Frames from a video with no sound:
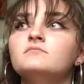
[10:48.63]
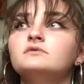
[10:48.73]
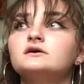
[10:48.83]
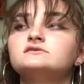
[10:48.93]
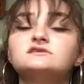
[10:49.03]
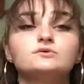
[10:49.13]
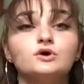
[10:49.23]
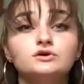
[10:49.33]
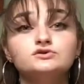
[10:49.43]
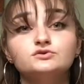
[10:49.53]
because they were
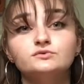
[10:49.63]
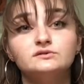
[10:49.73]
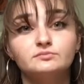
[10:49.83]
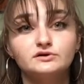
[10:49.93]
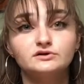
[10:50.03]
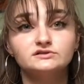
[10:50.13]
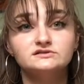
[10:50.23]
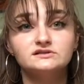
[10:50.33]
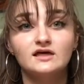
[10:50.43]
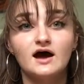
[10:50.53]
also with birds
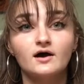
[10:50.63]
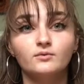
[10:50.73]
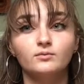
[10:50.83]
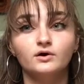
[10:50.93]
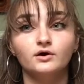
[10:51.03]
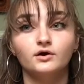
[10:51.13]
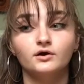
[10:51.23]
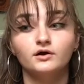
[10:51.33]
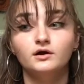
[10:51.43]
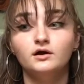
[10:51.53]
that were